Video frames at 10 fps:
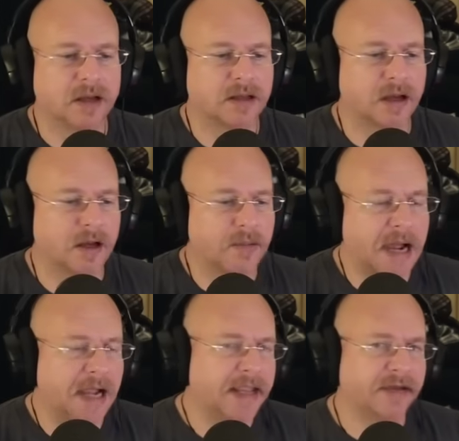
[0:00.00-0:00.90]
Uh,
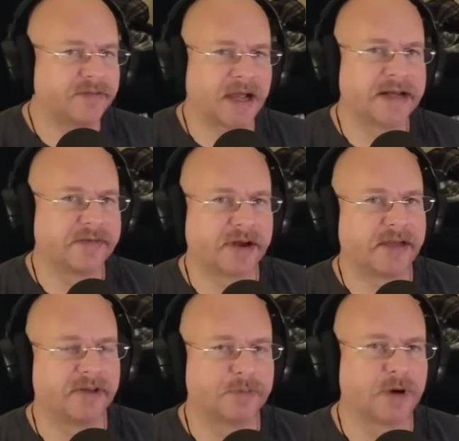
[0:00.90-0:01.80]
I have I never
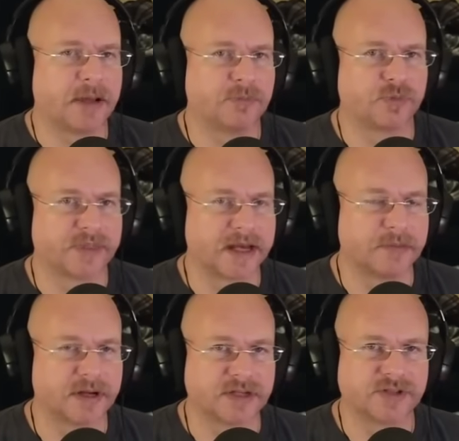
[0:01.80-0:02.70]
have any problems with
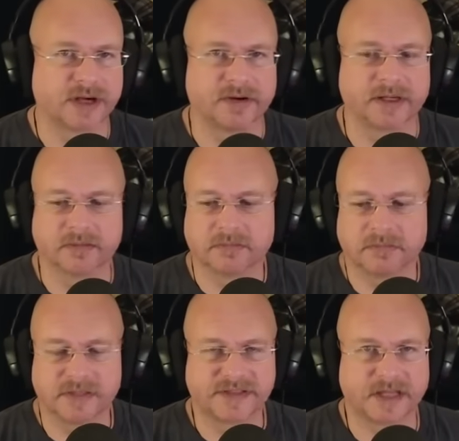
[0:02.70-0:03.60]
anybody sharing
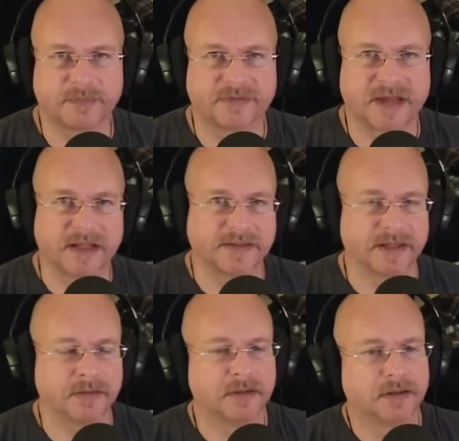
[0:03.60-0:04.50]
this type of
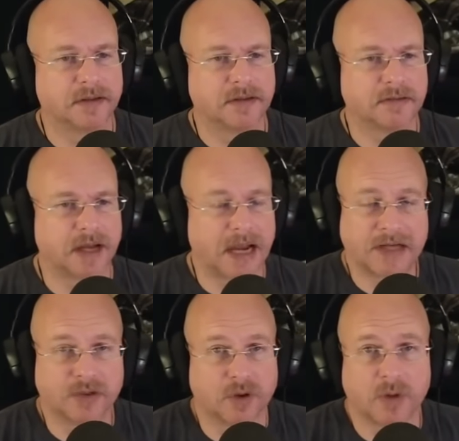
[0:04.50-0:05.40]
content.
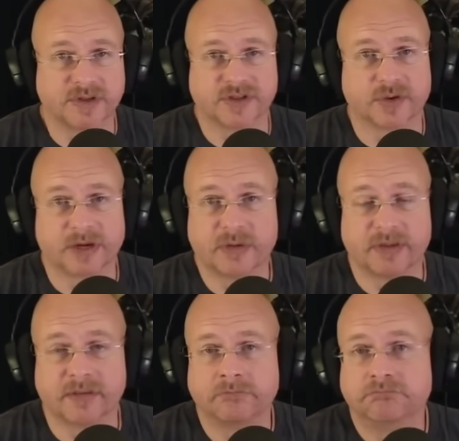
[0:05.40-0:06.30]
I don't always agree
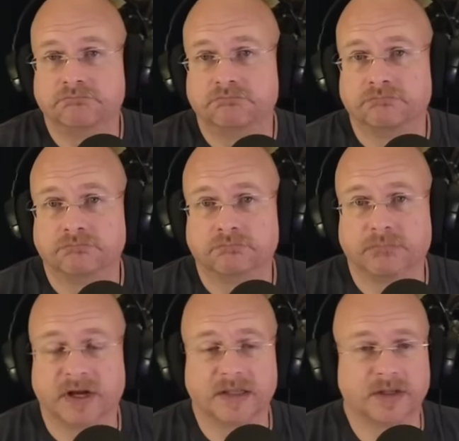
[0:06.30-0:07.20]
with them,
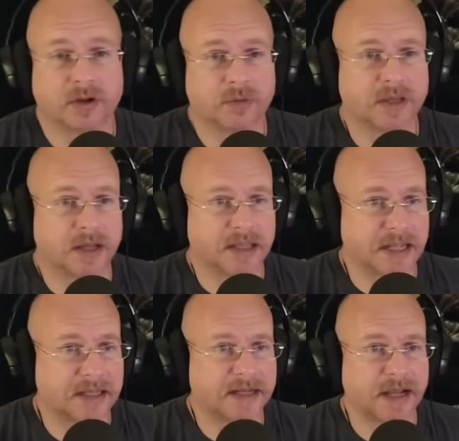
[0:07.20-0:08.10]
but you know, uh,
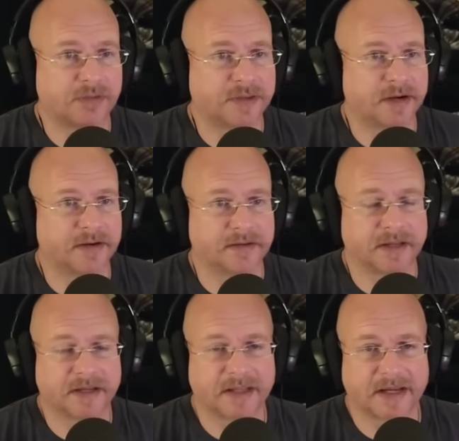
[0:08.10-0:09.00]
getting it out there and,
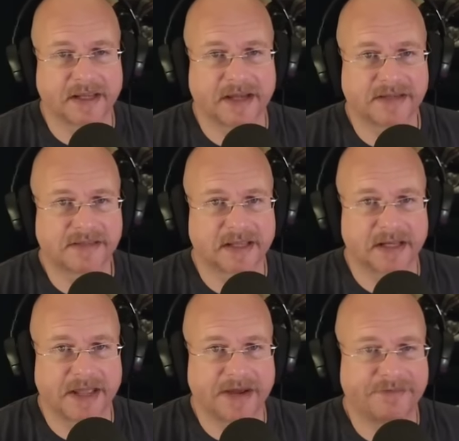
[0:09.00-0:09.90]
and getting guys to get
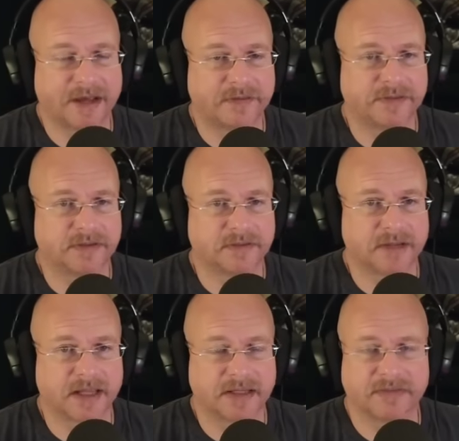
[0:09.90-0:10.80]
a laugh out of it and,
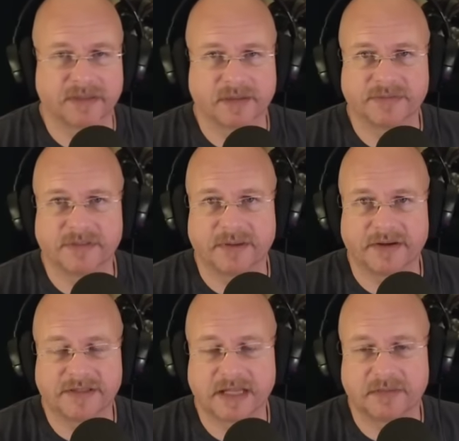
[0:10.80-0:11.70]
and giving them some
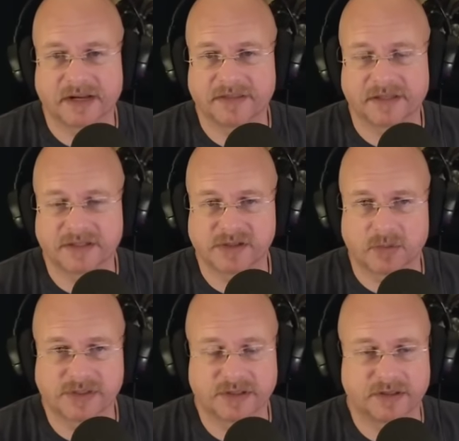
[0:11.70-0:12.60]
entertainment, I think, is
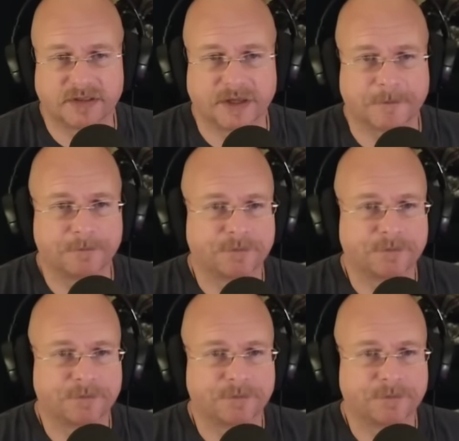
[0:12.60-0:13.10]
always a good thing.